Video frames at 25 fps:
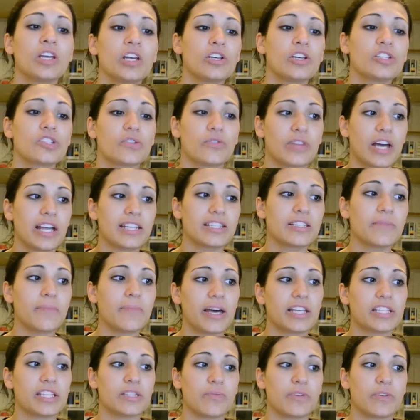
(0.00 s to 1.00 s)
So that's
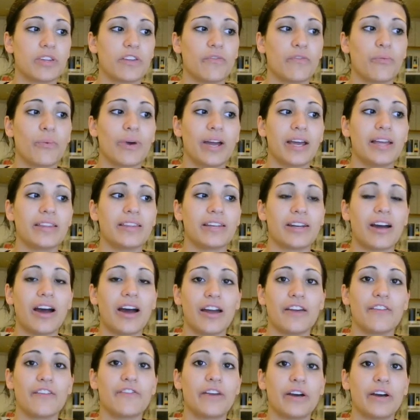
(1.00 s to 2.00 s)
the way that
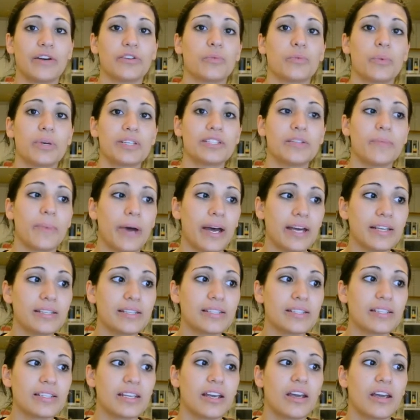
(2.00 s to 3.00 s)
I found was the
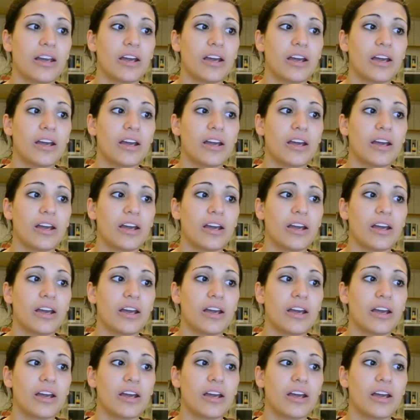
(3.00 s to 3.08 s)
best.